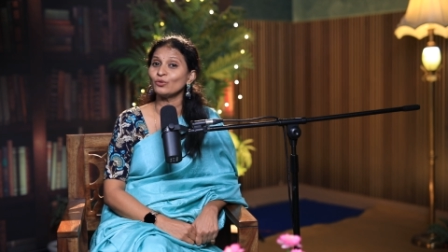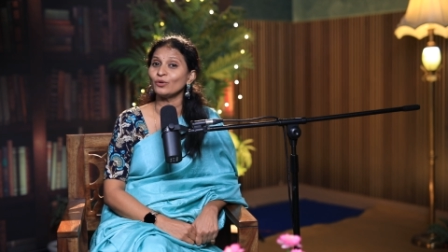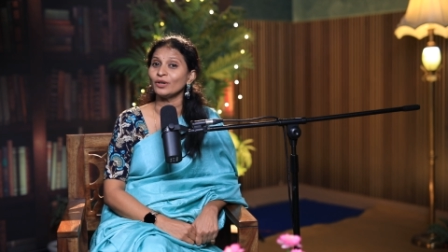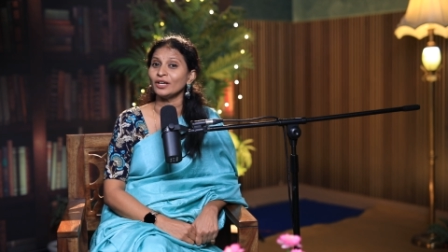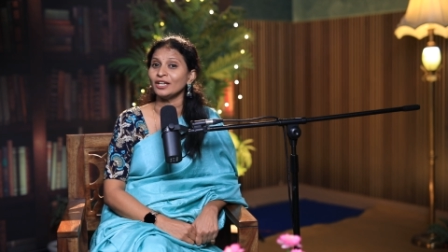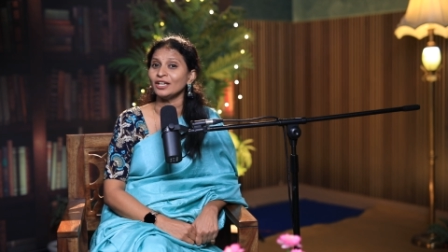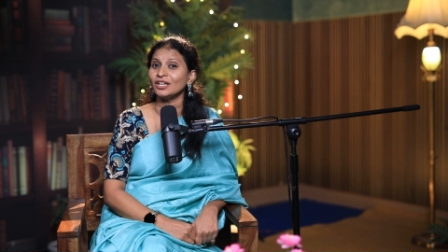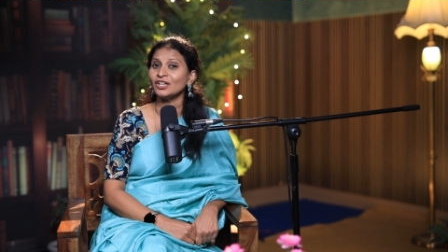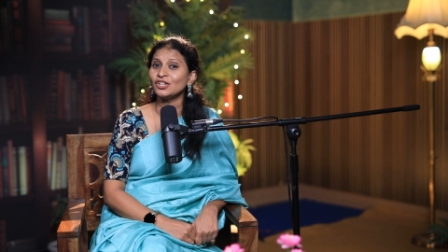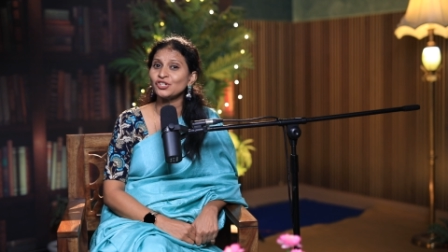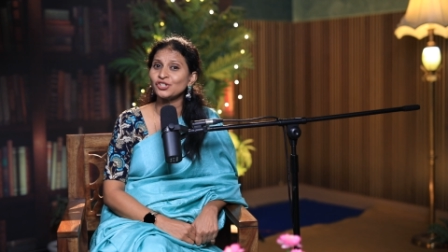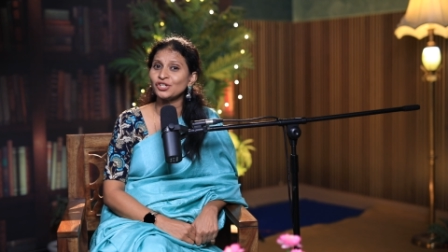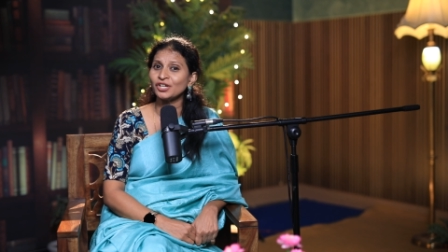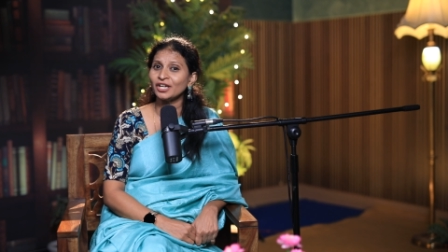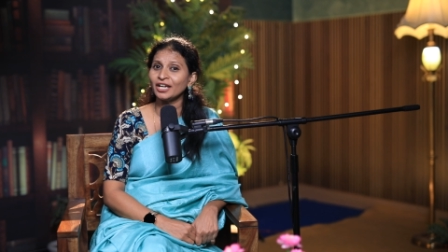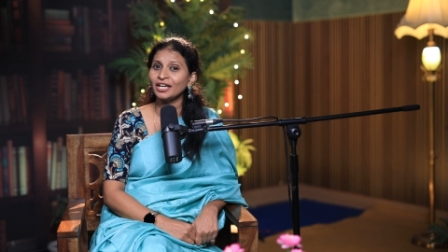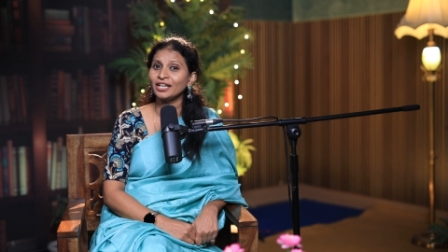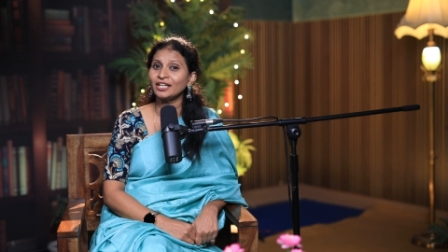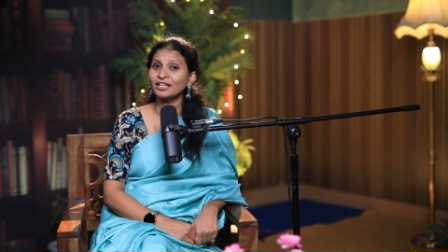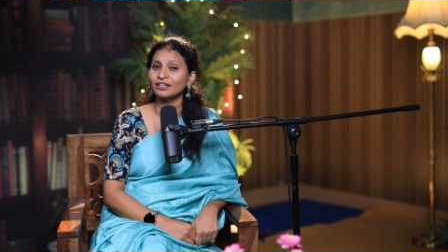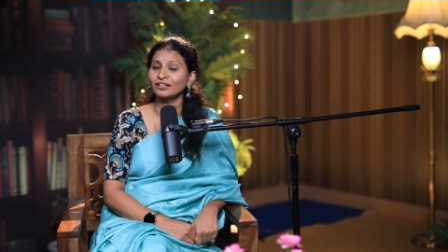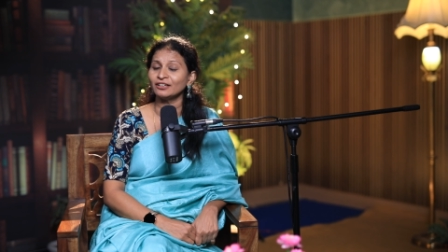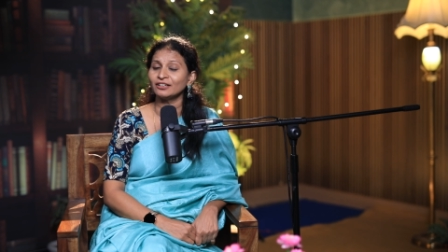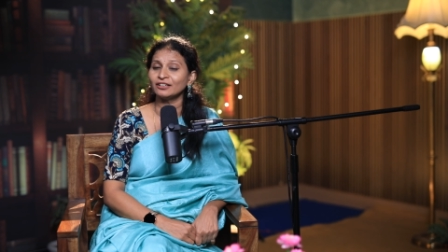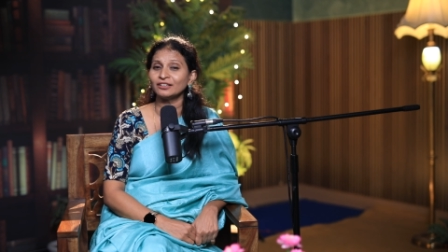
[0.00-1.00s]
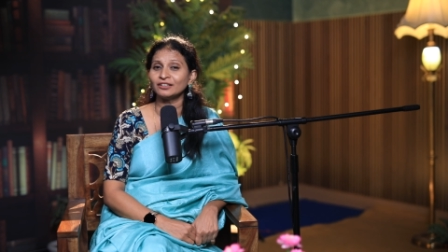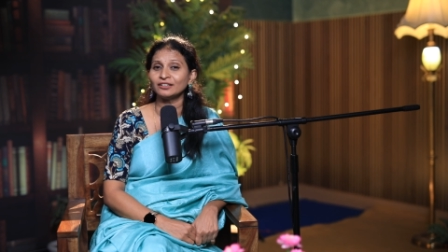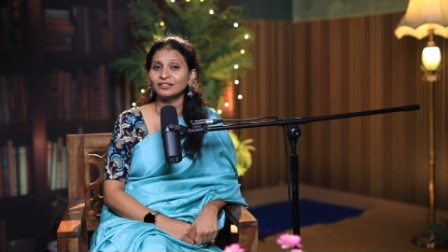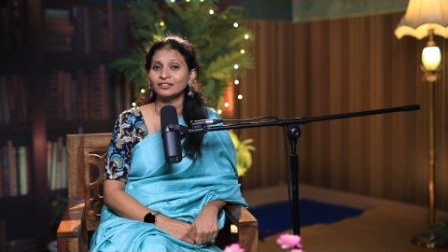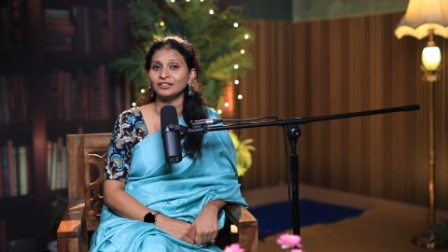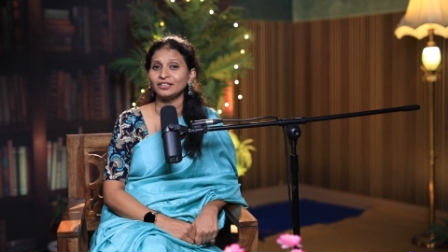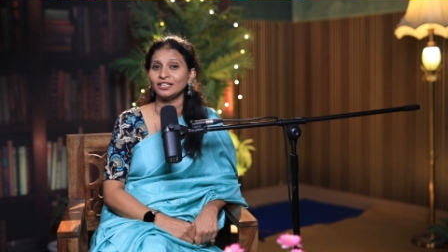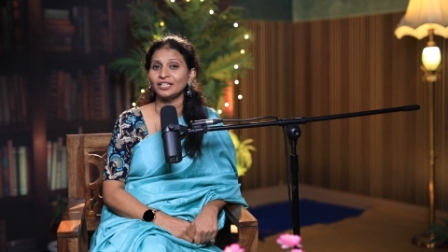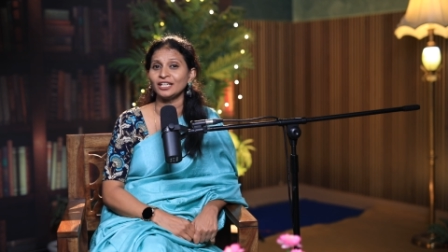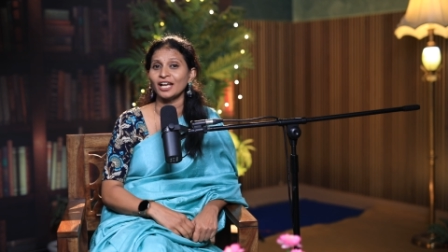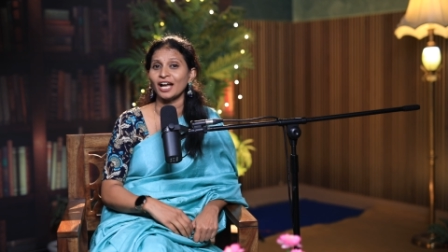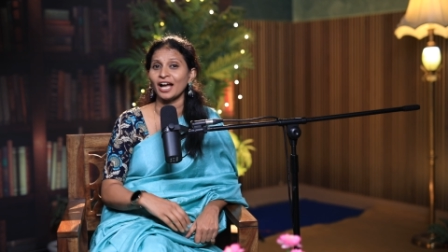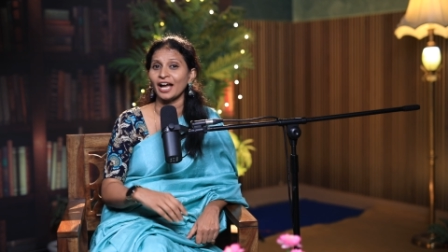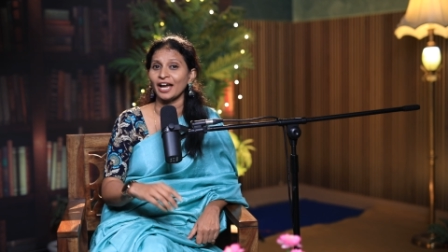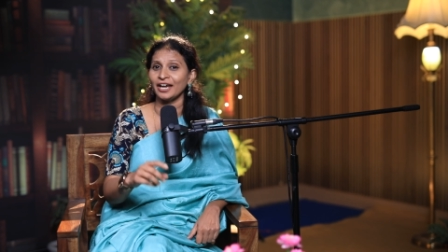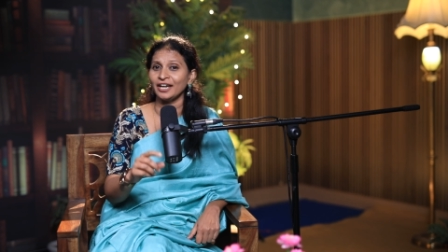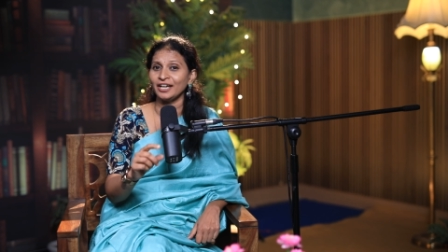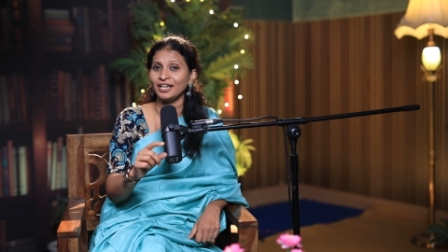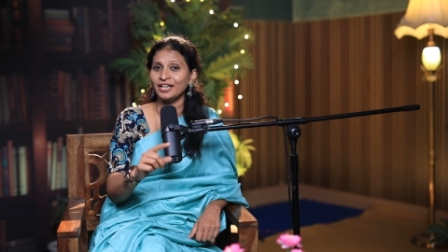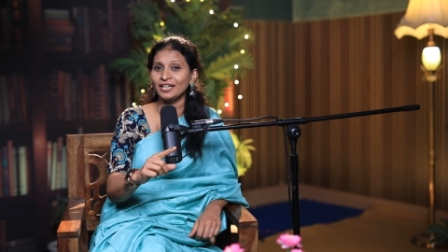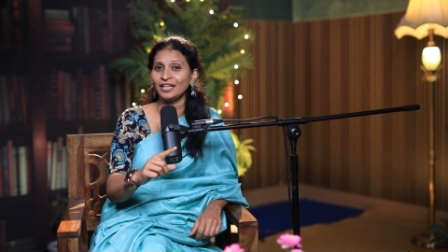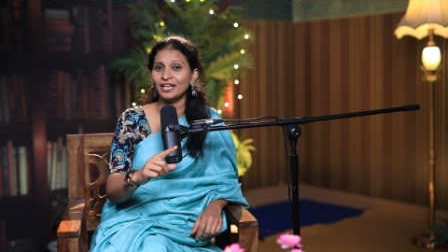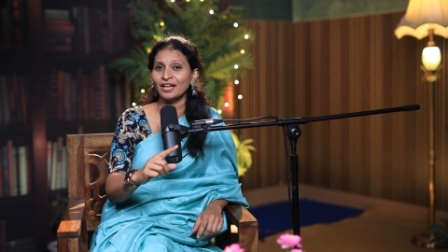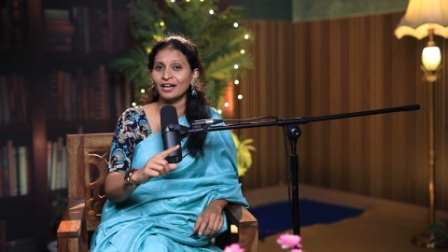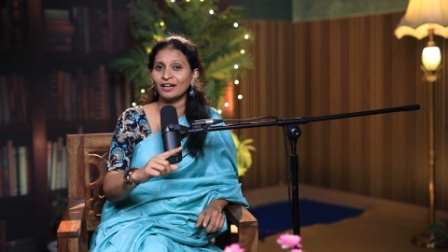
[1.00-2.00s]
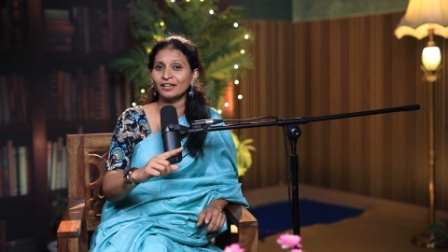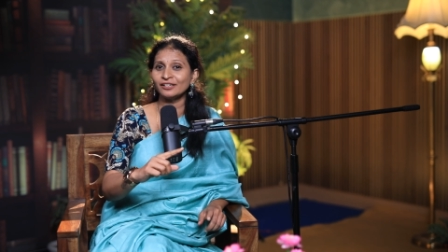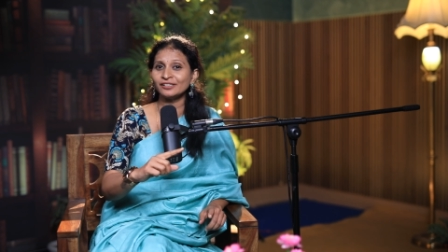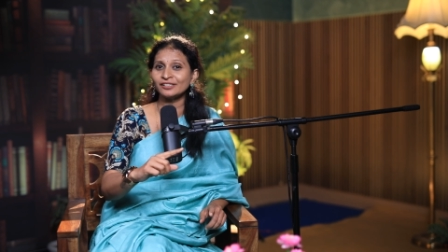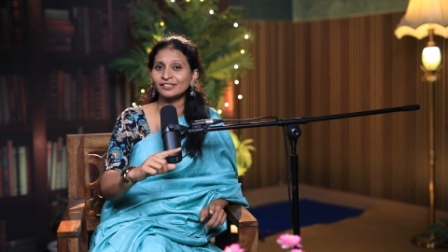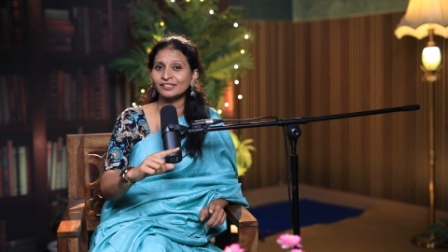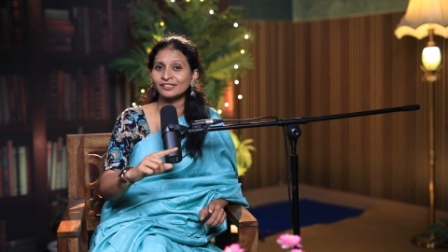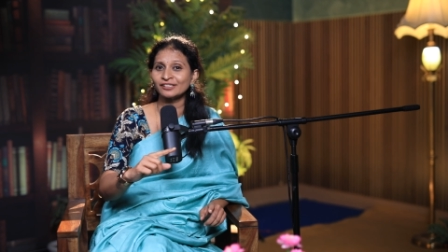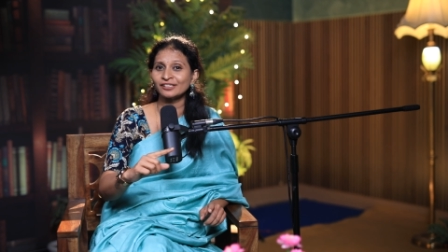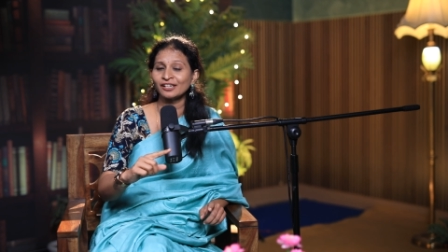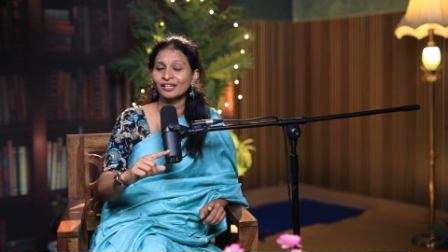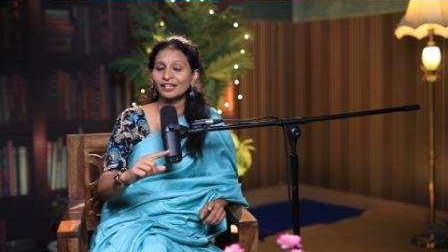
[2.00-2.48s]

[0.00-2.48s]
initiate the ideas